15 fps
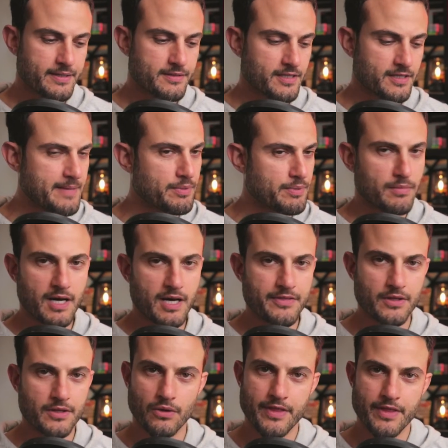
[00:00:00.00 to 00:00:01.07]
keep in mind
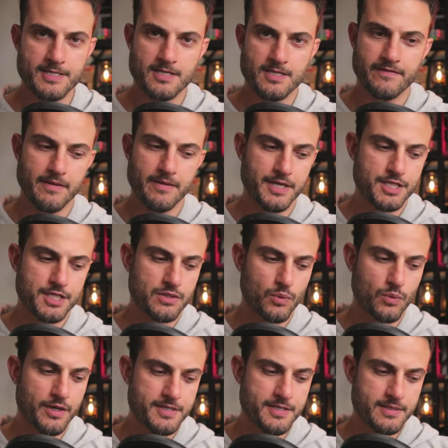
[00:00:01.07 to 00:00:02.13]
that all that stuff I mentioned
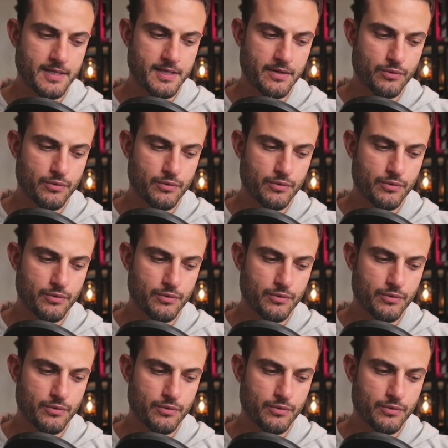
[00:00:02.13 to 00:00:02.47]
was uh,